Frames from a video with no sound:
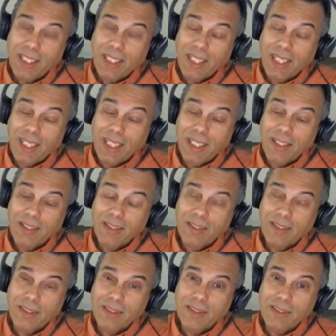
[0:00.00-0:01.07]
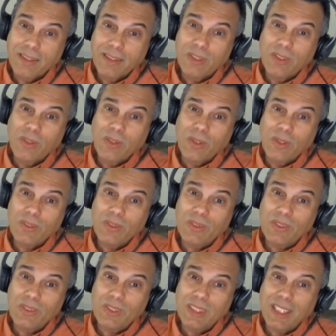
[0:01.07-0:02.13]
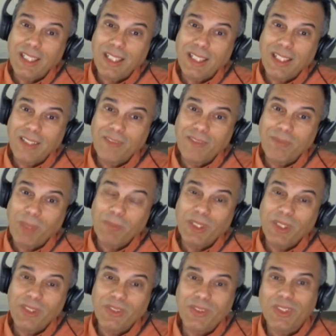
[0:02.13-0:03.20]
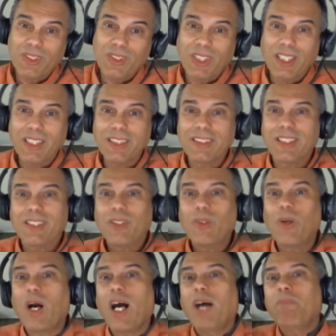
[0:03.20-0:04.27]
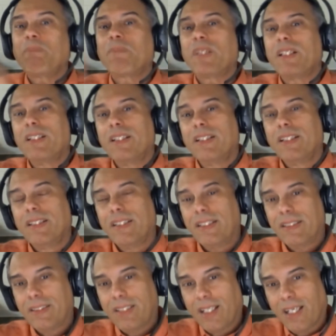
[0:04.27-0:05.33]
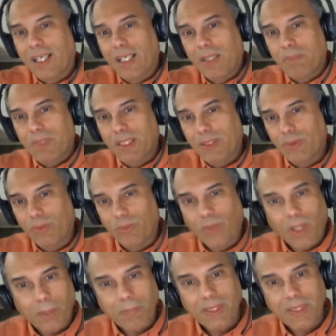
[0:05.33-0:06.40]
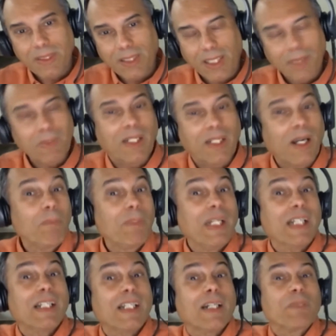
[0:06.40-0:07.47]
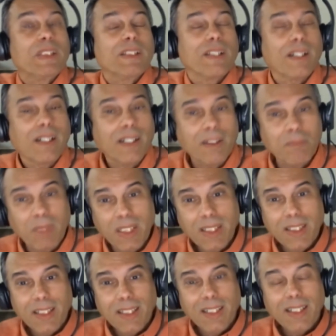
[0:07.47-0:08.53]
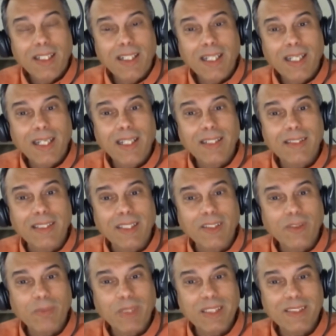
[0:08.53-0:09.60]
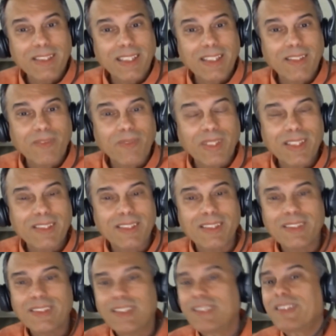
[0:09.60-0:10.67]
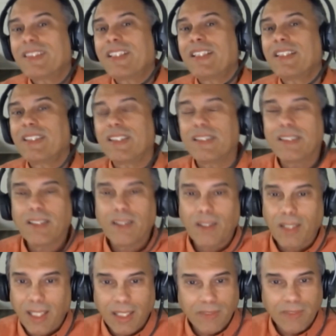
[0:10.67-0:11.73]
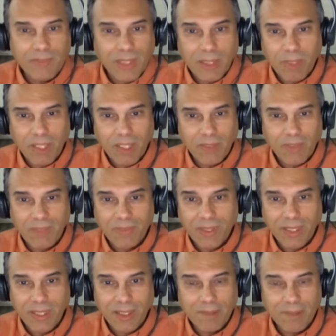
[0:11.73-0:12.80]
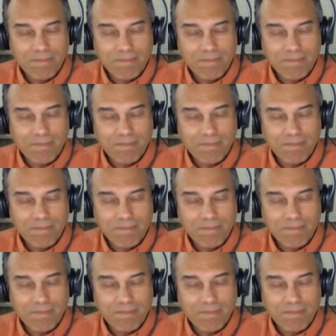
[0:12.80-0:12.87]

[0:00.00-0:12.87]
And you also see a lot of population studies that go up in time, they drop in time, they come back up in time, and the intermixing of races, this thing that life came out of Africa,